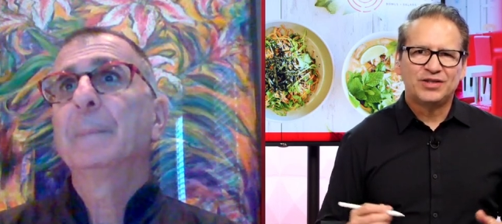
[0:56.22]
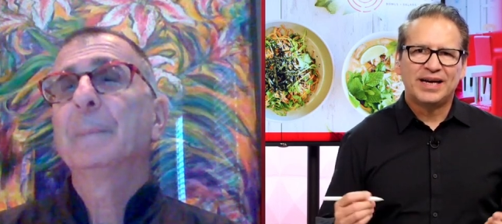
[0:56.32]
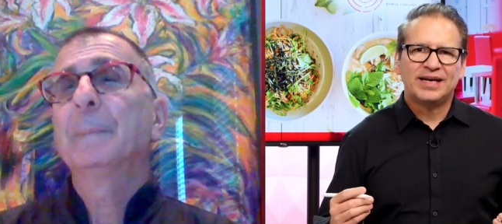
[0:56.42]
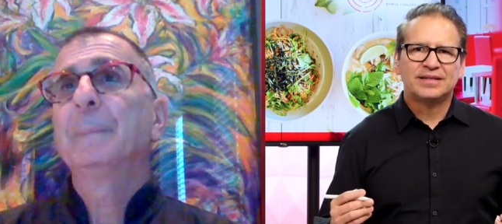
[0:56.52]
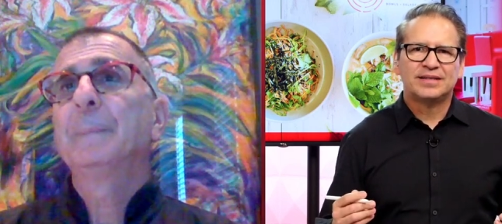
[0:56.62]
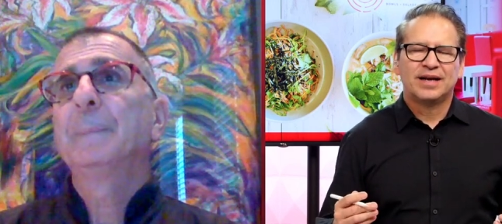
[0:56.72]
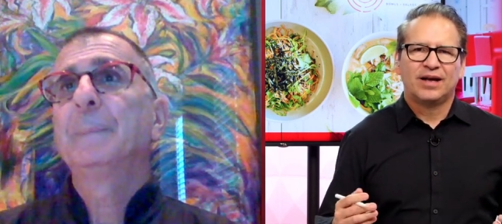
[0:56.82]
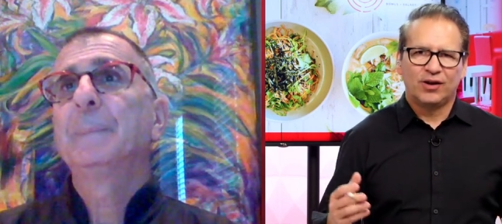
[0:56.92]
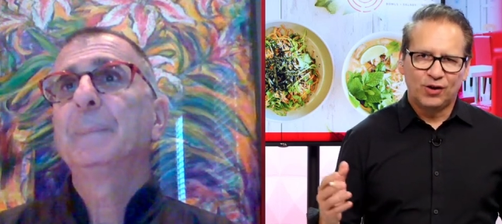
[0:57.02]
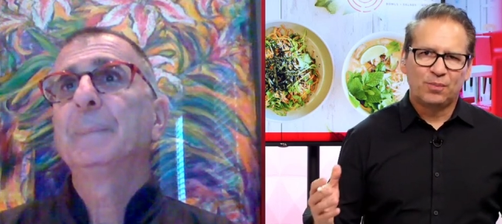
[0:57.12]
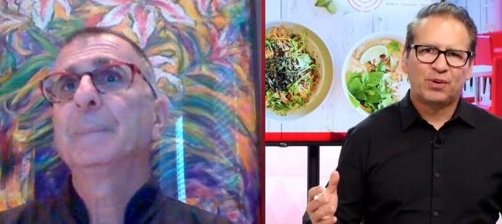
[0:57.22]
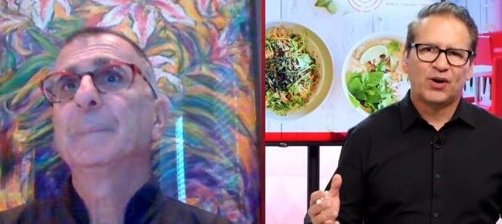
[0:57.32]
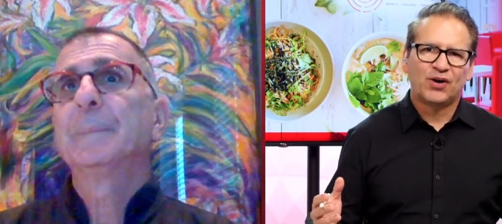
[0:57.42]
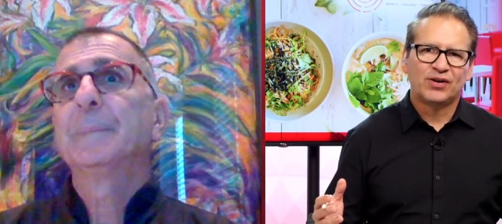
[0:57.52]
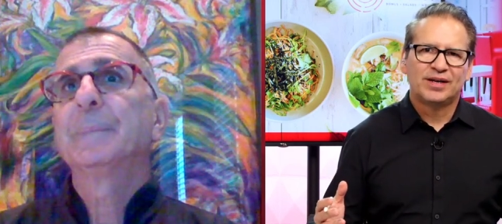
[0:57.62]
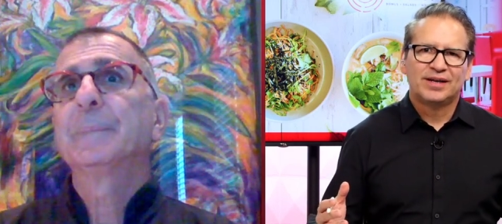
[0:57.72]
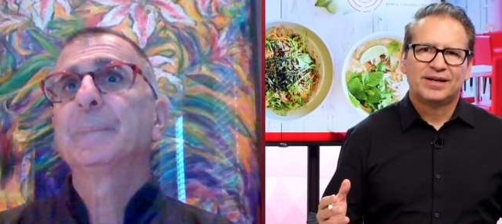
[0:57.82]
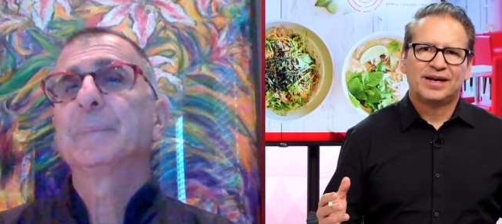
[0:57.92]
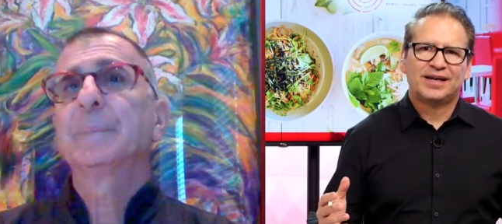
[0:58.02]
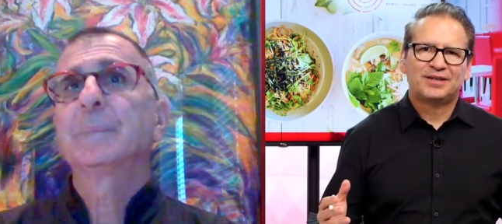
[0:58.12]
Speaker 1: a chance, a little bird
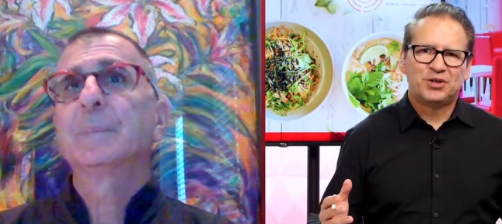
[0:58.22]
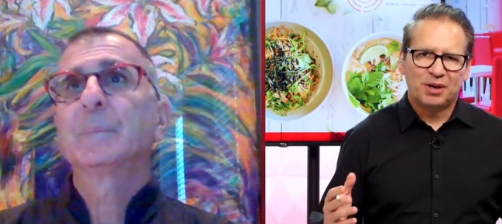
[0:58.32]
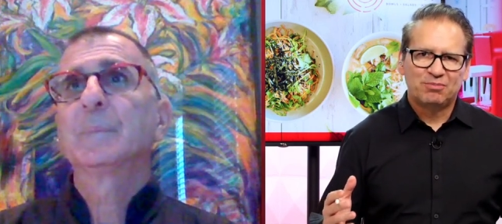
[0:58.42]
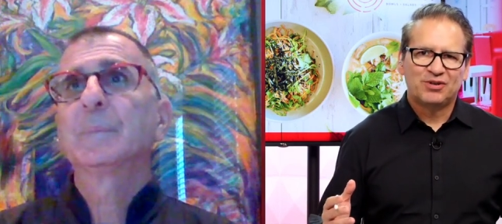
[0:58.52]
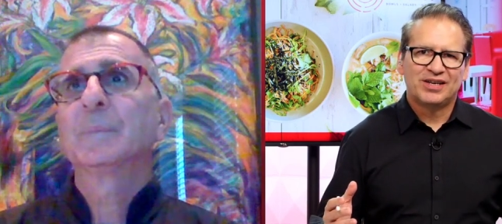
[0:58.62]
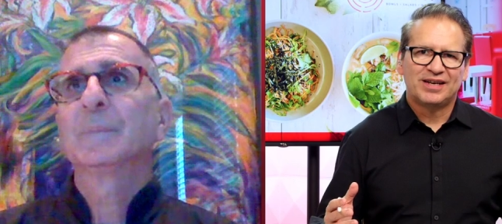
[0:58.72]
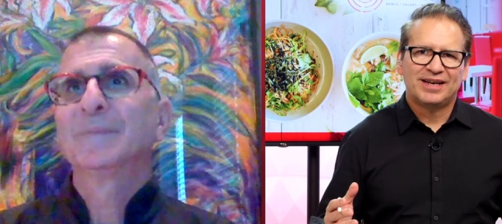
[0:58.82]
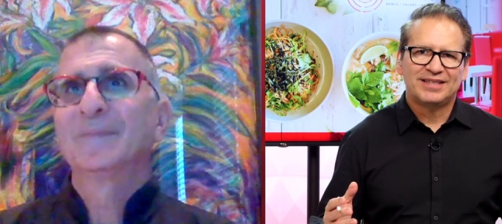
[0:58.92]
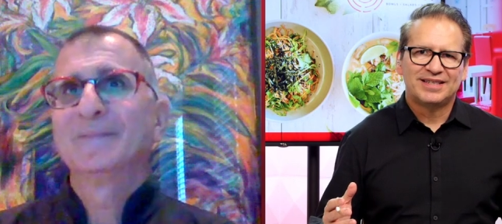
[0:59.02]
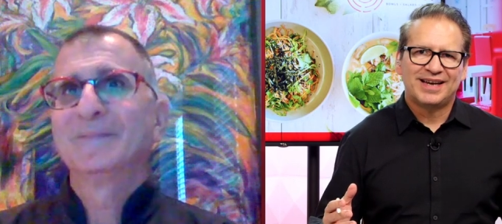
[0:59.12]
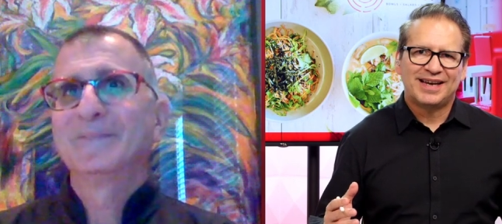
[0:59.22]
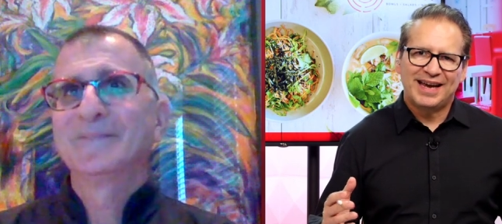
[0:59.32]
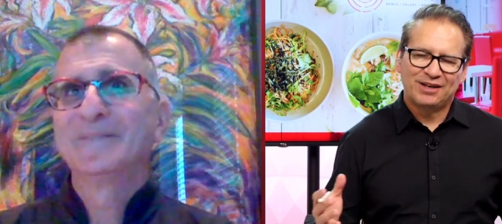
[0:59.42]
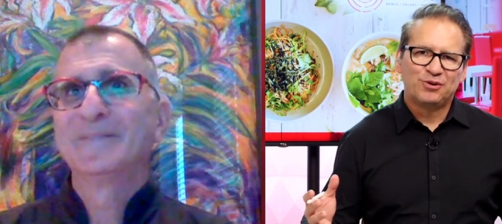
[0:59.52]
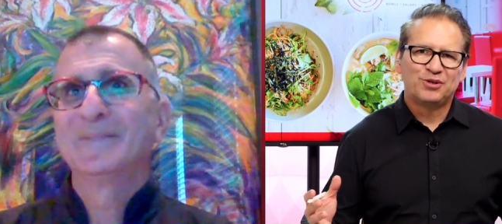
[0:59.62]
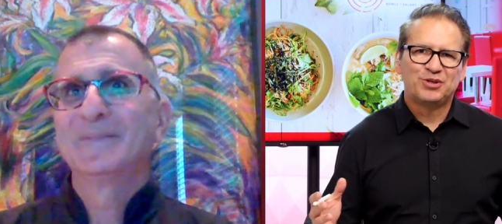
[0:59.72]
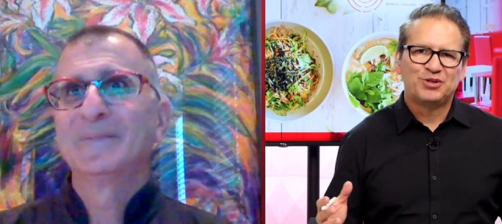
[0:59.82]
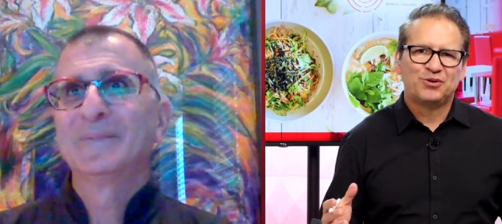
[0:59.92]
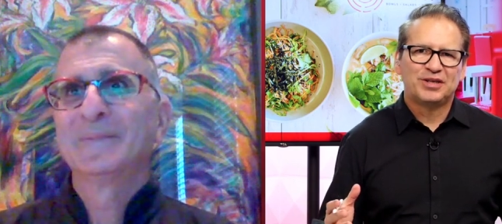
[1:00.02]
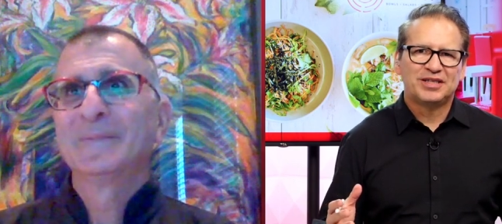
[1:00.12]
Uh, jumped uh, and said, hey,
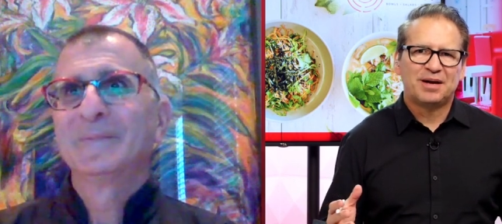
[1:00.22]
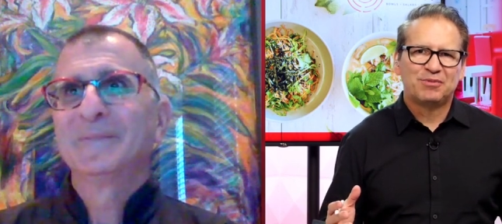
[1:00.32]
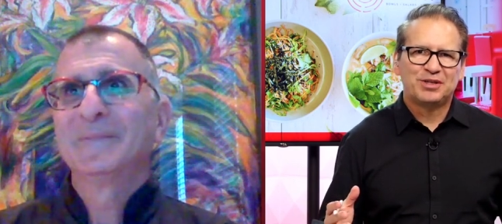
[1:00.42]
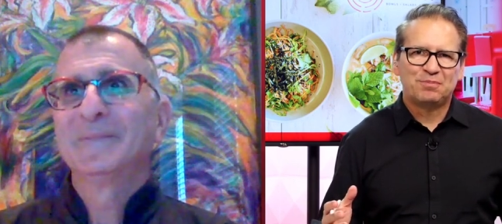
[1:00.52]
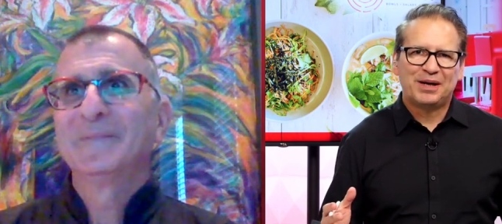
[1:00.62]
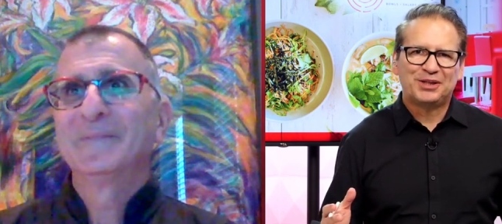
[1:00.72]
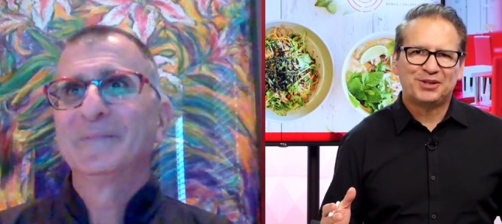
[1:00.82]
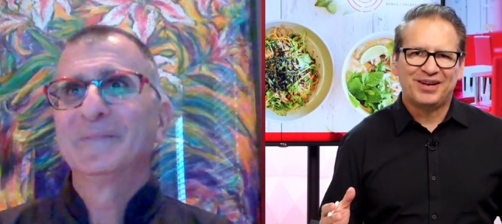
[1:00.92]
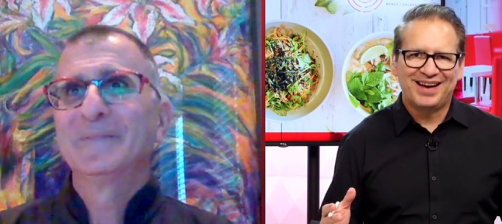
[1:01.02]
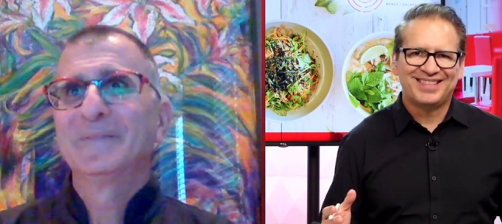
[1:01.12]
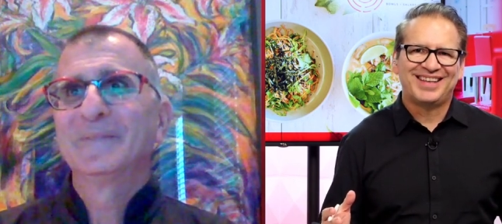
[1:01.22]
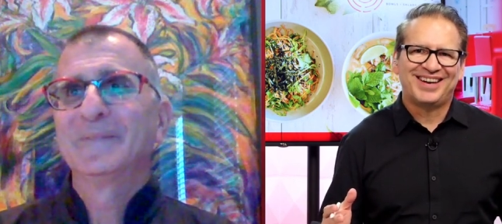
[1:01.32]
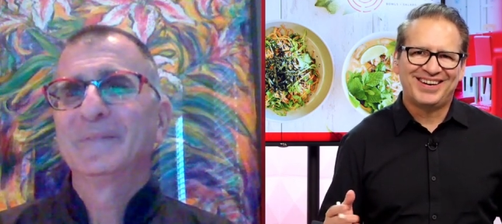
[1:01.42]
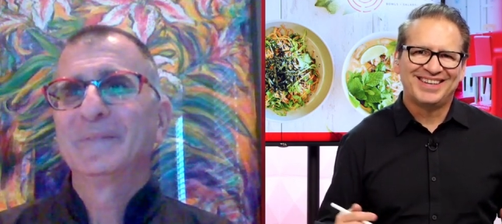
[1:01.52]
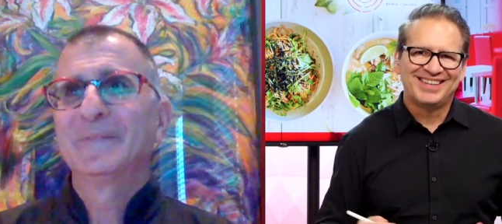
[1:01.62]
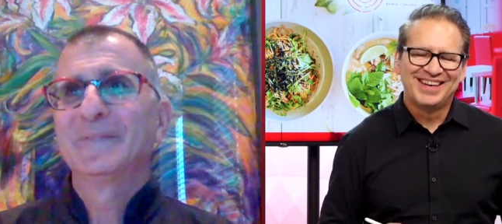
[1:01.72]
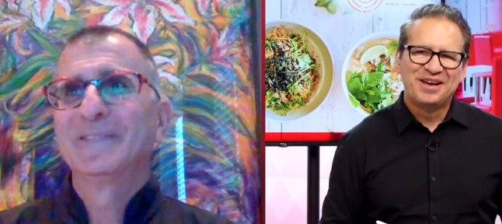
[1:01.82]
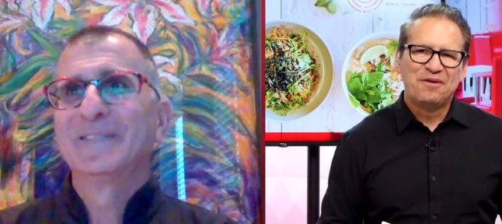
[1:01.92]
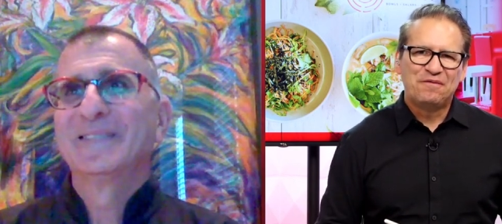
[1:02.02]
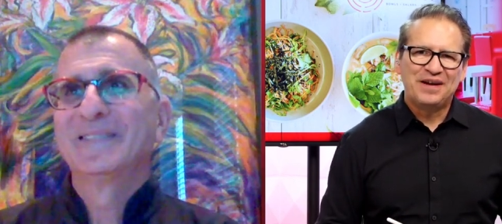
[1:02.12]
Louis is doing something special out there in
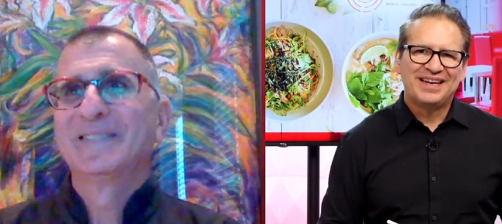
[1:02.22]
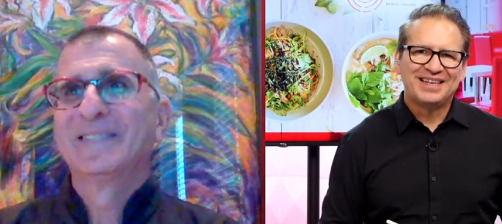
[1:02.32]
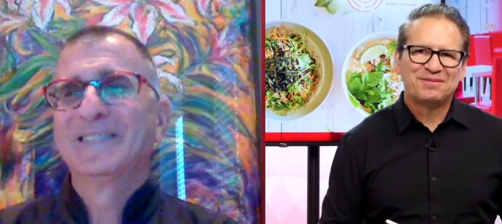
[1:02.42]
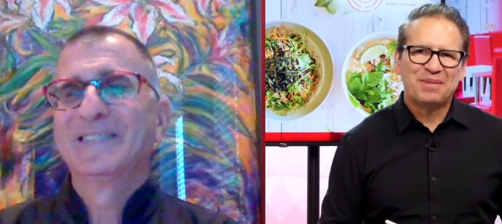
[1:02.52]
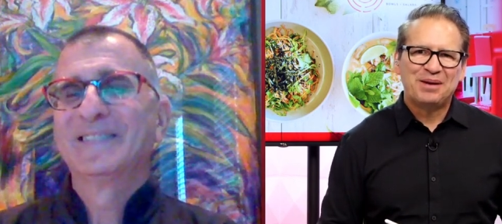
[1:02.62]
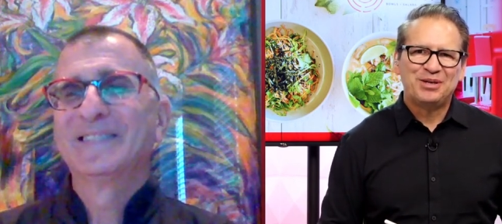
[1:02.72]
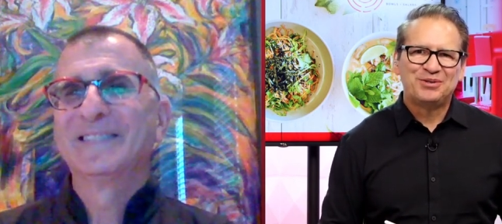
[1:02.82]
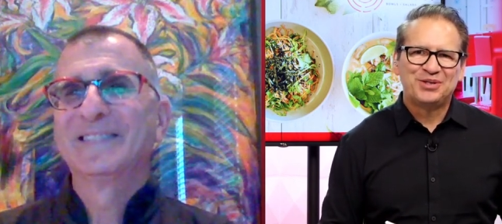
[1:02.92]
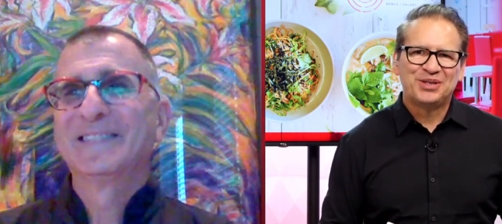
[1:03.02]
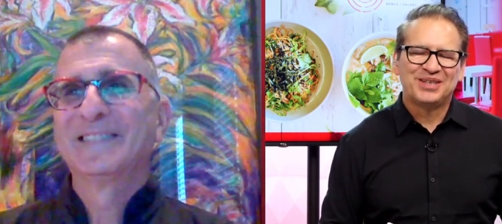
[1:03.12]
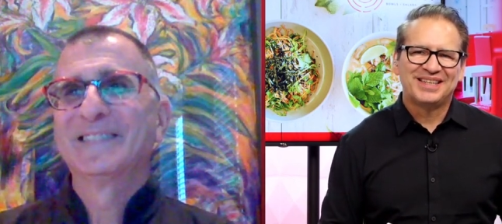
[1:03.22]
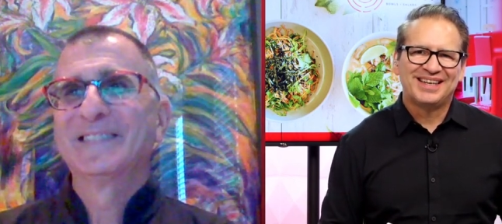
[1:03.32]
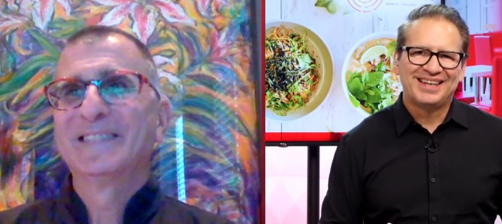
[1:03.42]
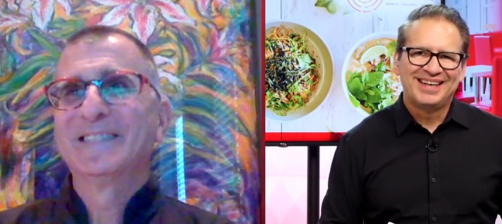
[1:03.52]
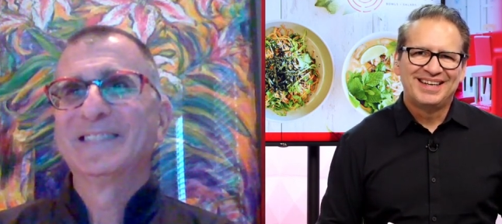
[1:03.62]
Phoenix. Maybe you should uh,